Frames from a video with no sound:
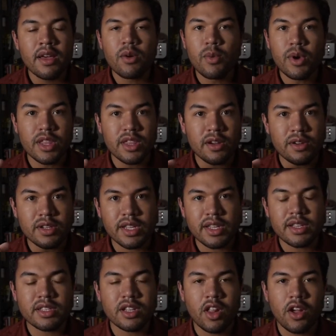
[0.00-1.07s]
With your
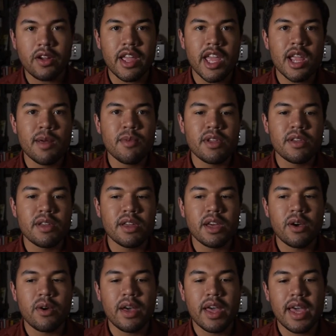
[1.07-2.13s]
DSLR camera, you can
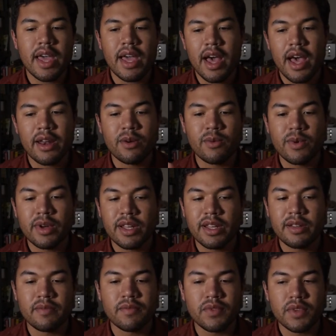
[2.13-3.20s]
go, hey, I don't
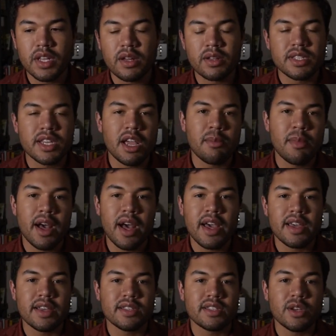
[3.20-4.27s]
want to take my
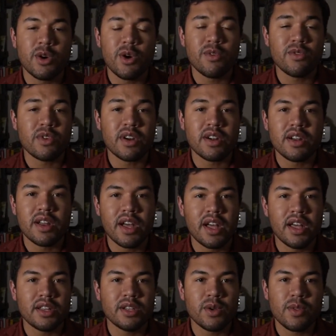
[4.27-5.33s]
ISO over
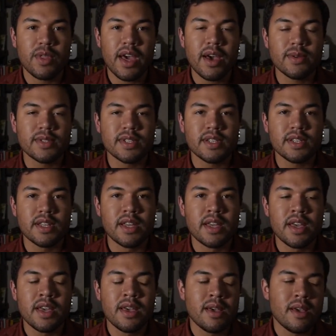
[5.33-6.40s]
to 1000,
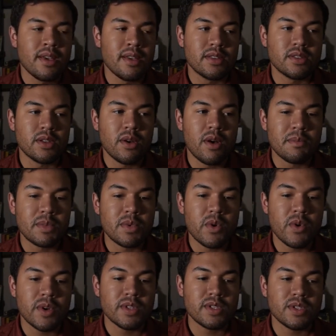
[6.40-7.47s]
so I'm
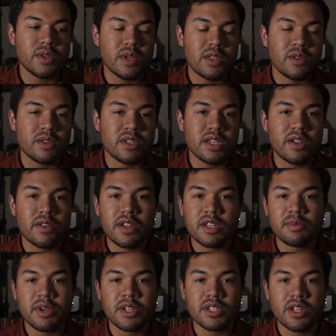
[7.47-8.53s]
going to either
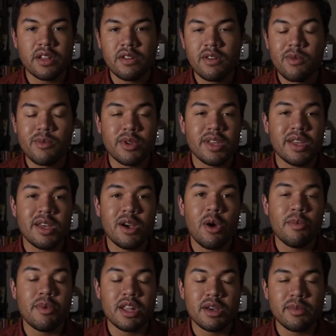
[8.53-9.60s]
decrease my shutter, or I'm going to
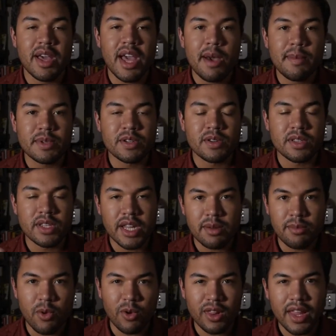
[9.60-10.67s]
open up my aperture and let in
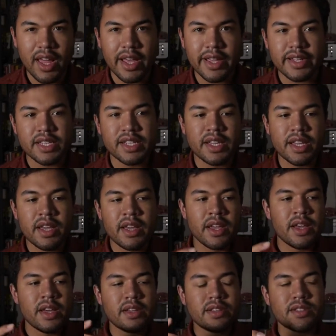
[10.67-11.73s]
more light.
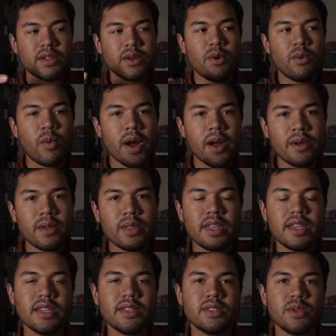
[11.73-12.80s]
So where do
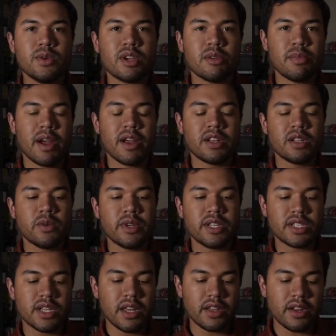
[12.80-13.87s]
these two compare to
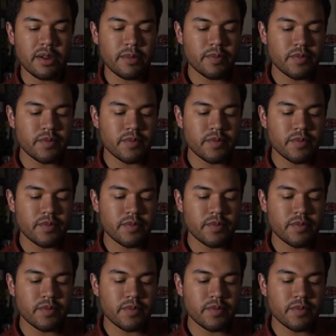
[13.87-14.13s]
each other?